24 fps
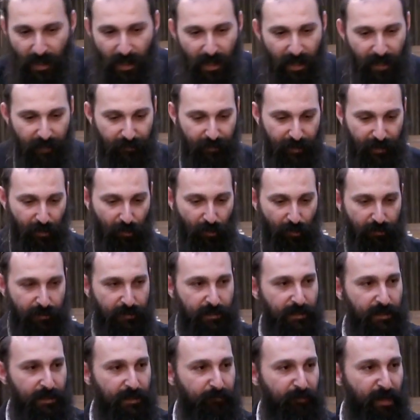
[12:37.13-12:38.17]
And they
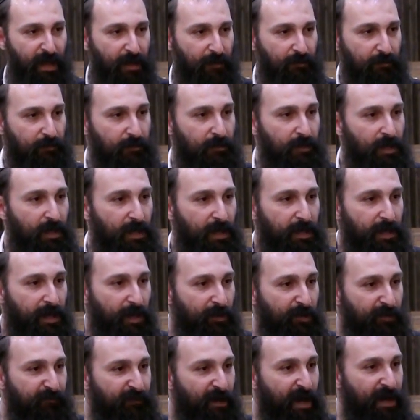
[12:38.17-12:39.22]
constantly battle.
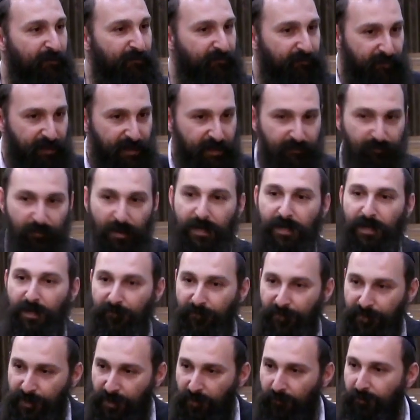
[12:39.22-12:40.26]
Now, if I feed my
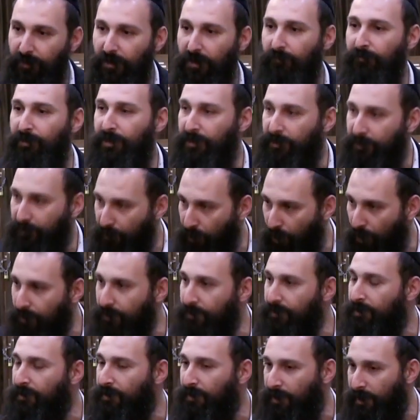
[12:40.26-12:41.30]
nefesh habehemit
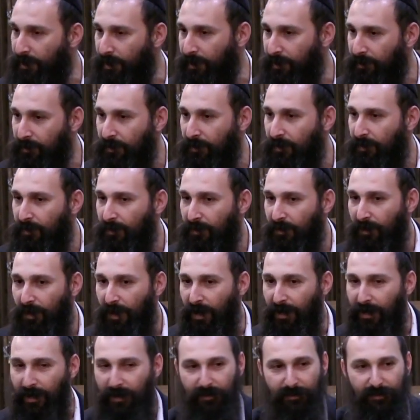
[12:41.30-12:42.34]
constantly,
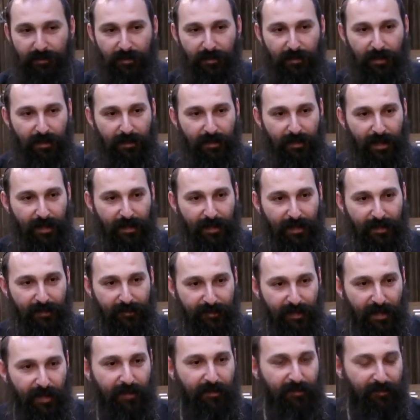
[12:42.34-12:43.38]
and I, t- and, and I
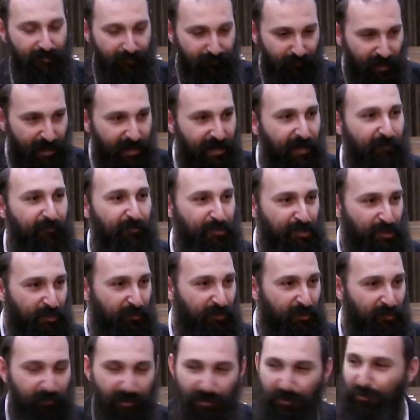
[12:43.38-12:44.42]
take my nefesh
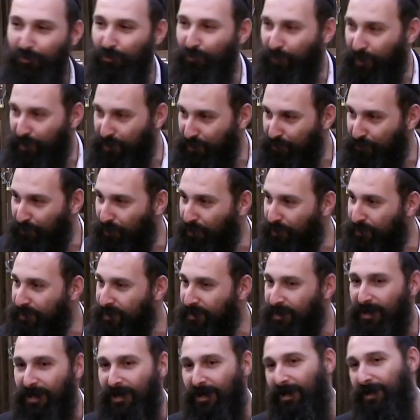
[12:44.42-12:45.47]
habehemit to
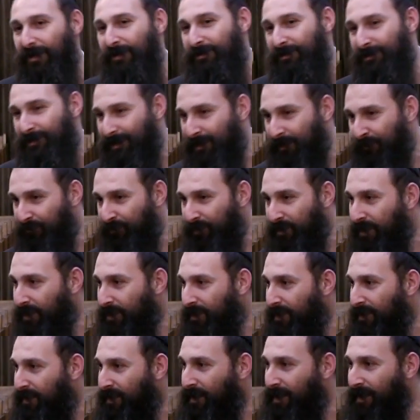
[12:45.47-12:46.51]
restaurants, and I let it sleep
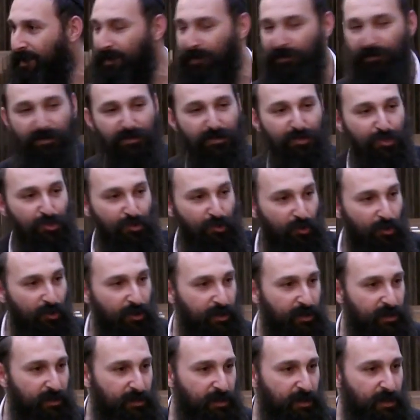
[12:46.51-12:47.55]
in, and I let it
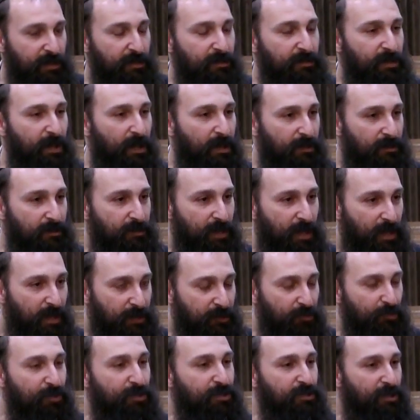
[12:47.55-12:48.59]
enjoy the indulge,
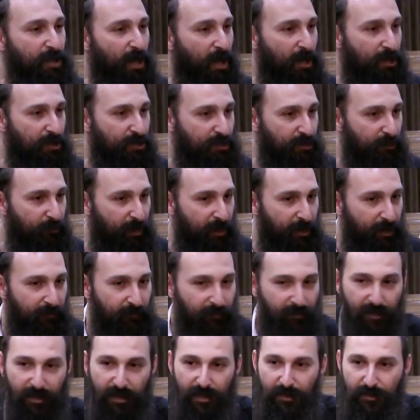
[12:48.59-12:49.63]
to indulge about
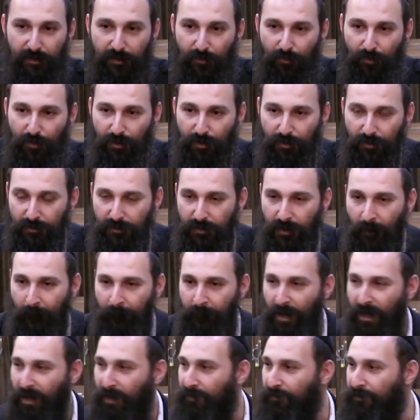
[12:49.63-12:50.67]
everything in the world,
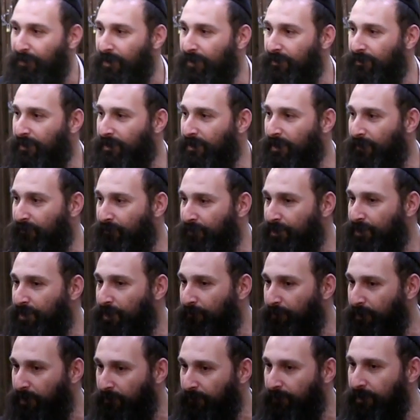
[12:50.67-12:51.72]
then the nefesh
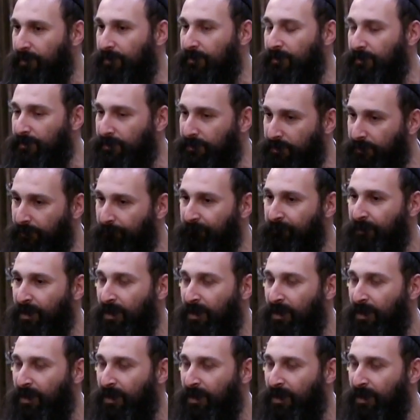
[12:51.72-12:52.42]
habehemit is